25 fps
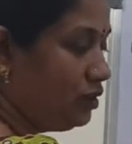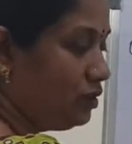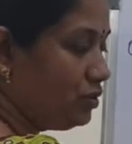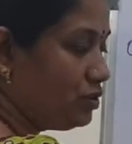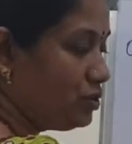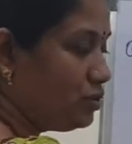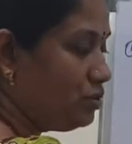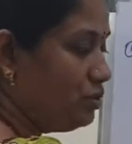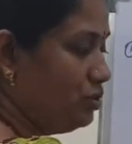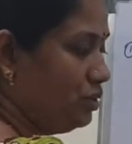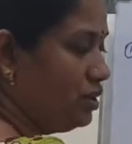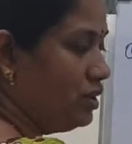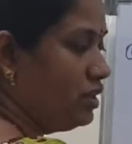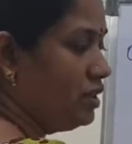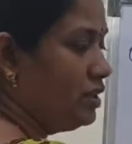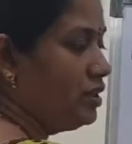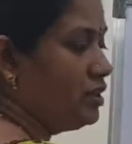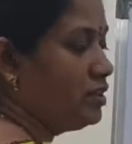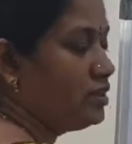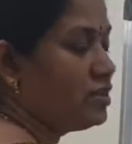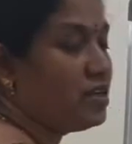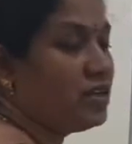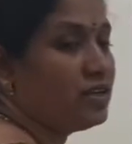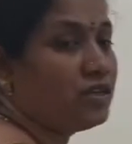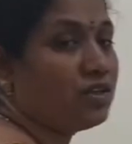to
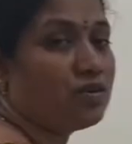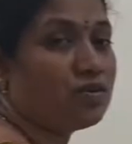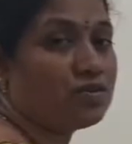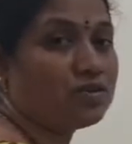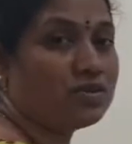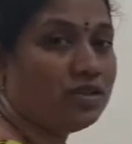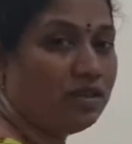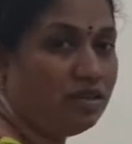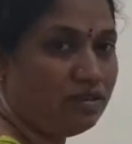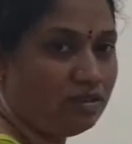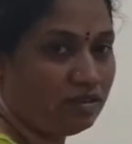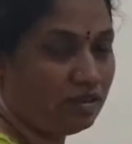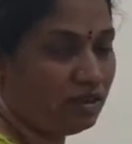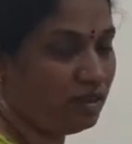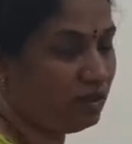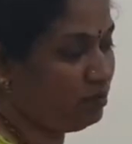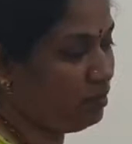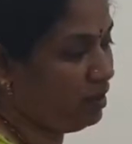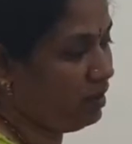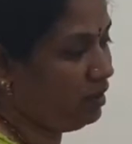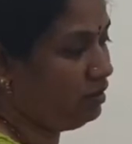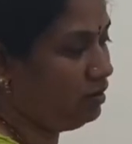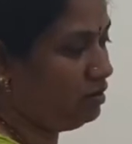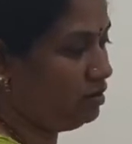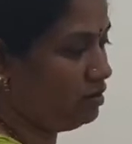3000
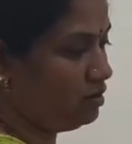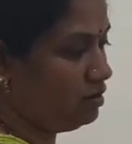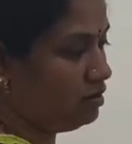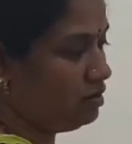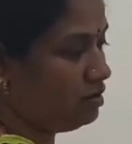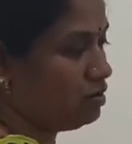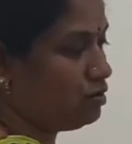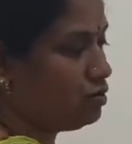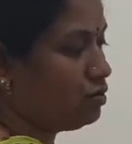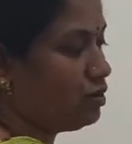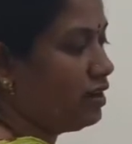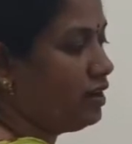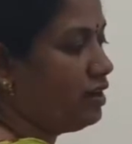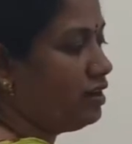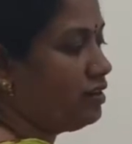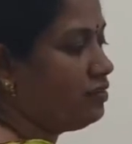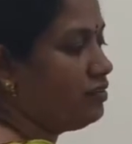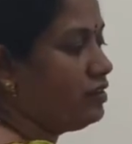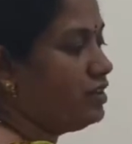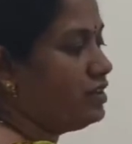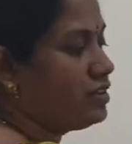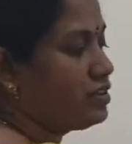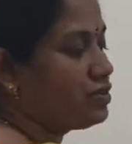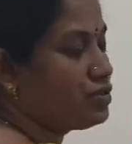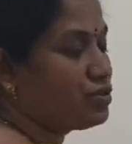ml, 2.5
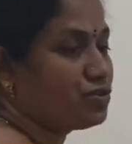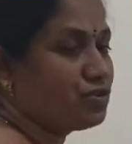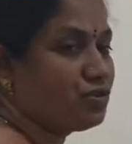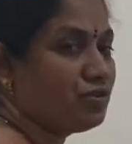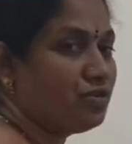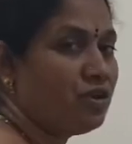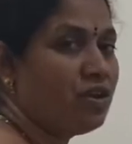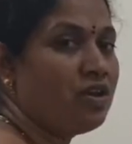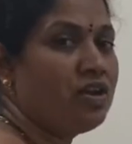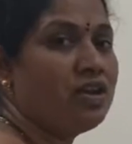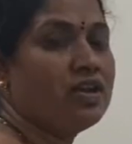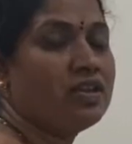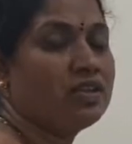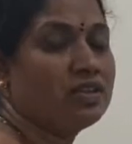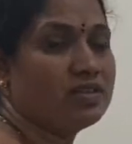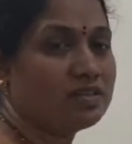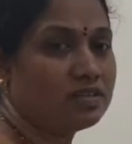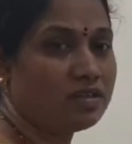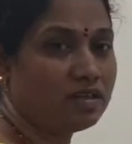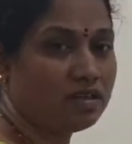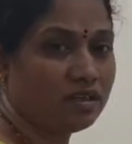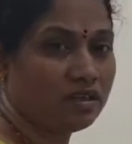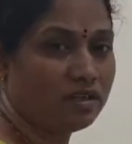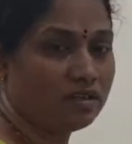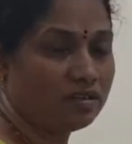liters to
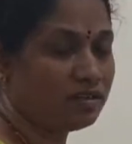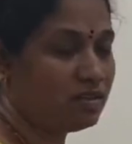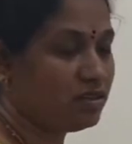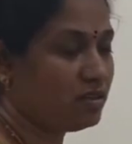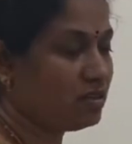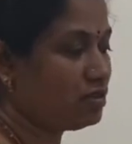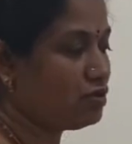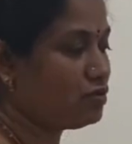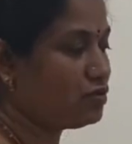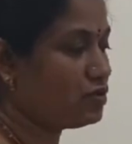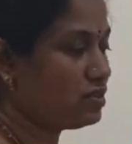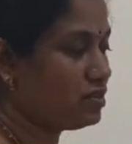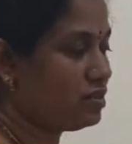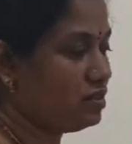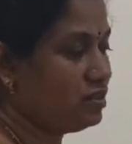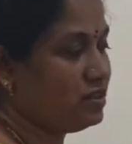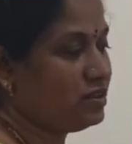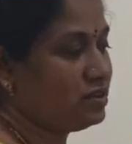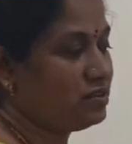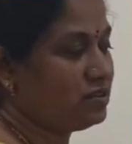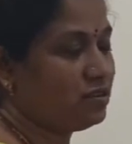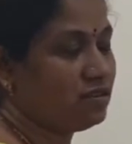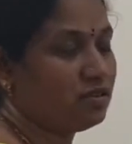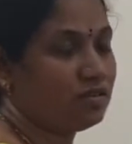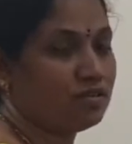3000
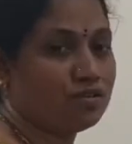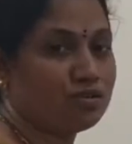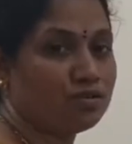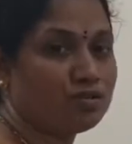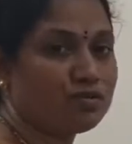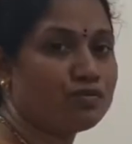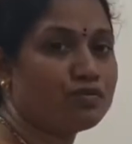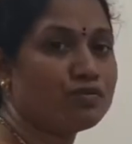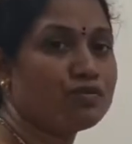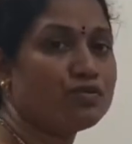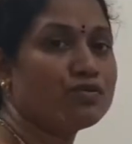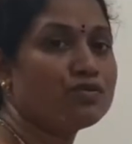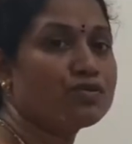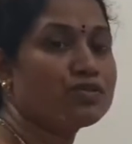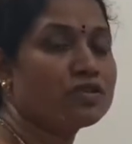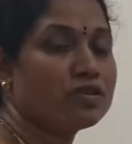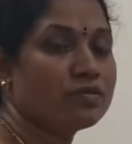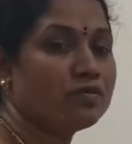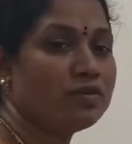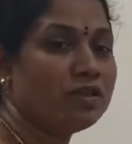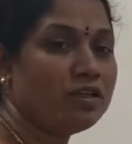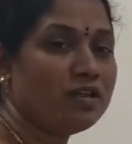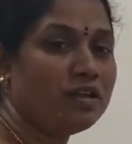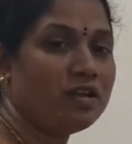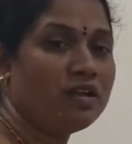liter. So
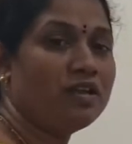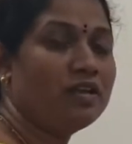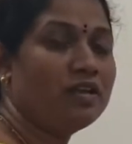forcible